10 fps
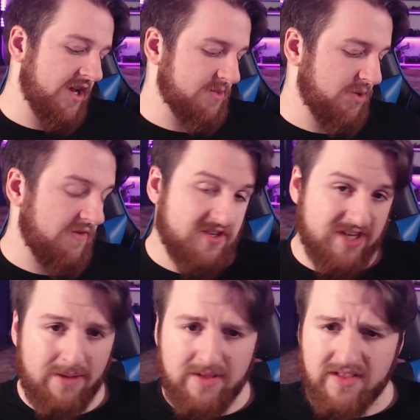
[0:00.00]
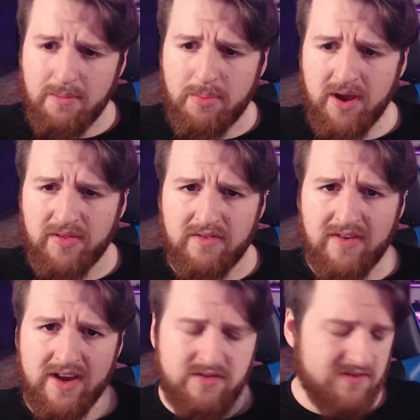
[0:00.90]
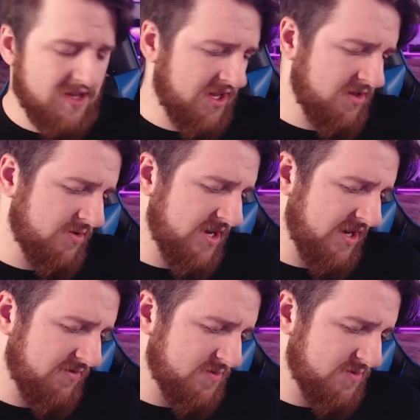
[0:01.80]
It's a bit of a shame that the Beyond the Veil doesn't include any